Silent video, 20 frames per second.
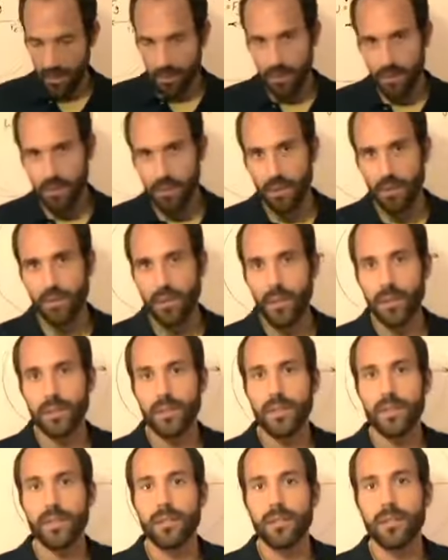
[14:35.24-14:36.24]
a little over
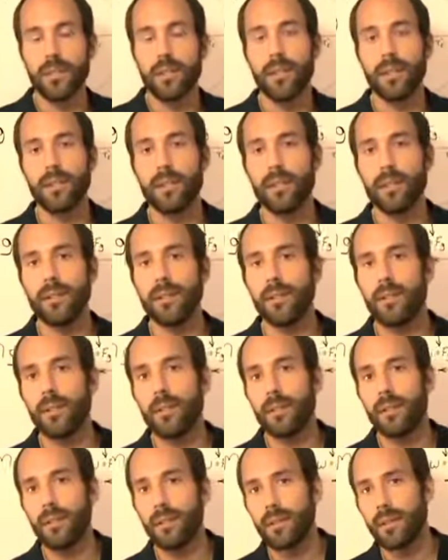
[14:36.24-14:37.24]
100 years later,
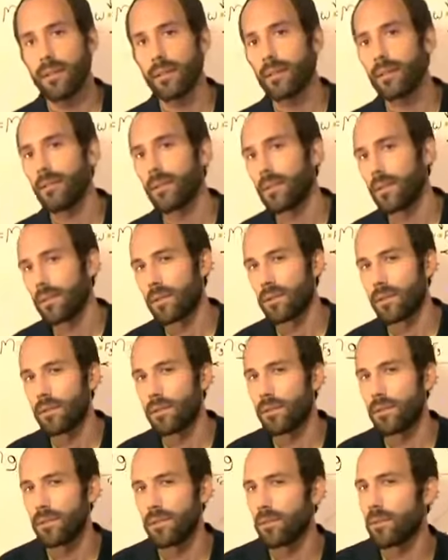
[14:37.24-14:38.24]
about
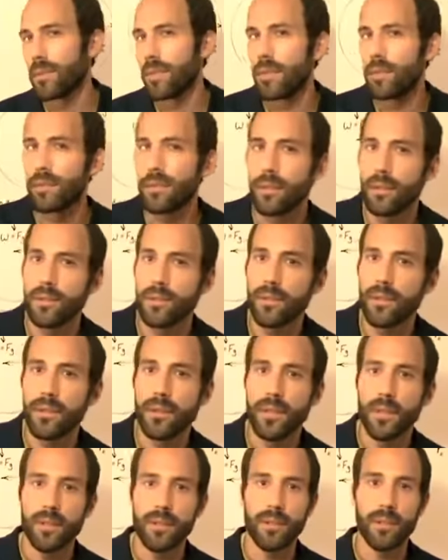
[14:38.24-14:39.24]
120,
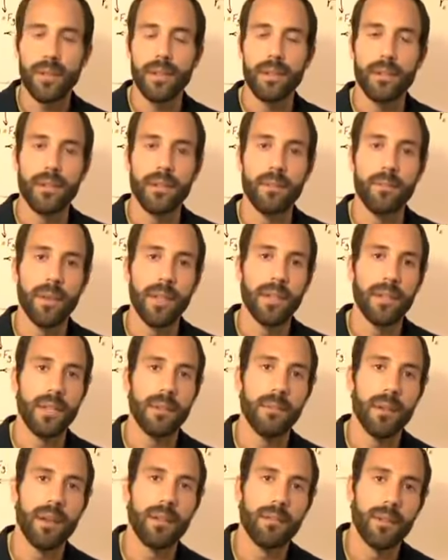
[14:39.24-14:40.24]
130 years later, that a man
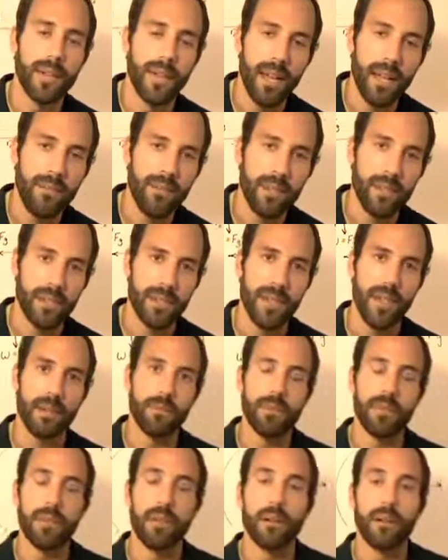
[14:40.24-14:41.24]
named Henry Cavendish
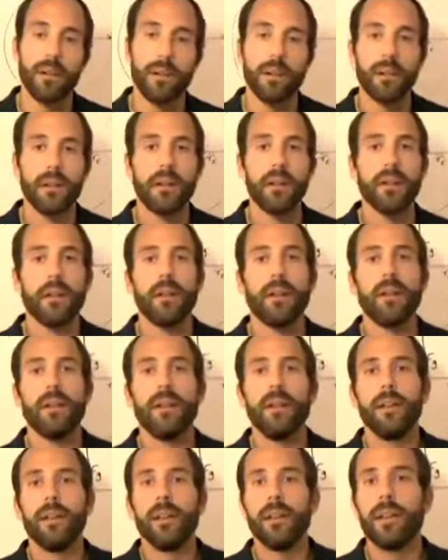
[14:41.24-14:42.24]
came along.
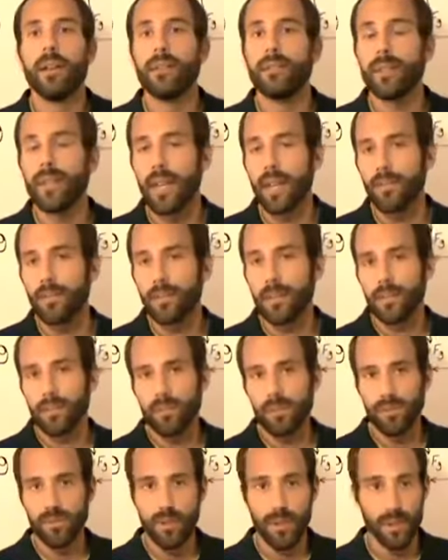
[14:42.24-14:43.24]
Henry Cavendish
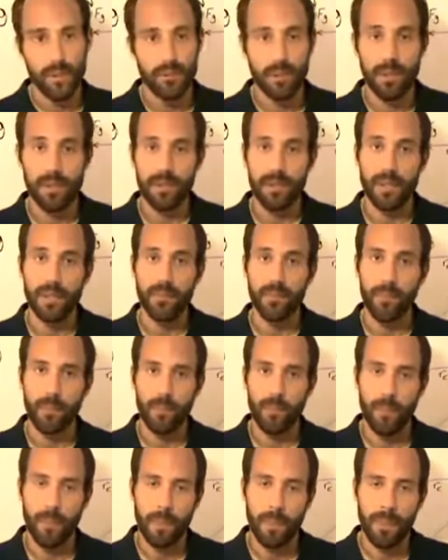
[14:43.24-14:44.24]
was very wealthy,
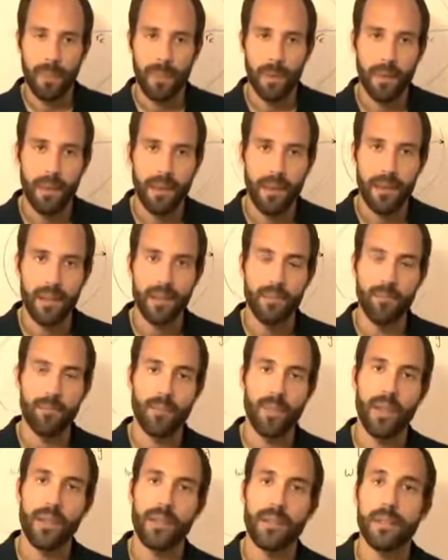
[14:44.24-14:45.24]

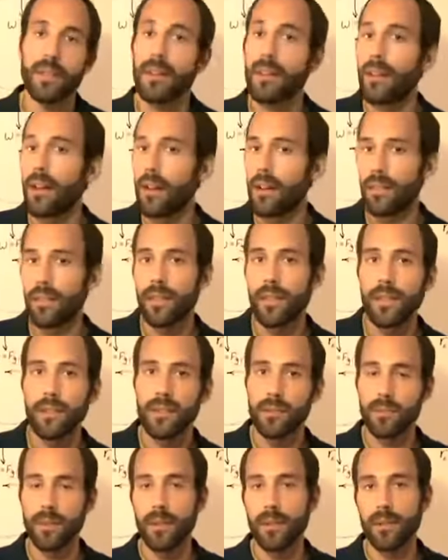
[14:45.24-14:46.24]
and he did a lot of
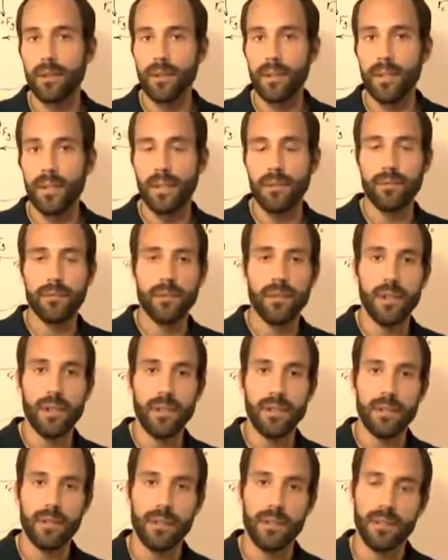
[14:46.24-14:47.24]
things apparently. I've
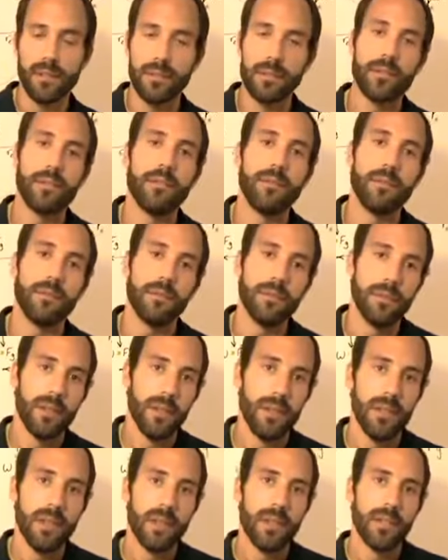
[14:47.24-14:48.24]
listened to
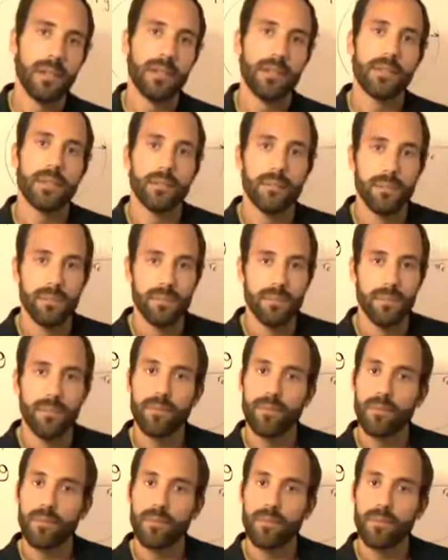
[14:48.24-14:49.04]
some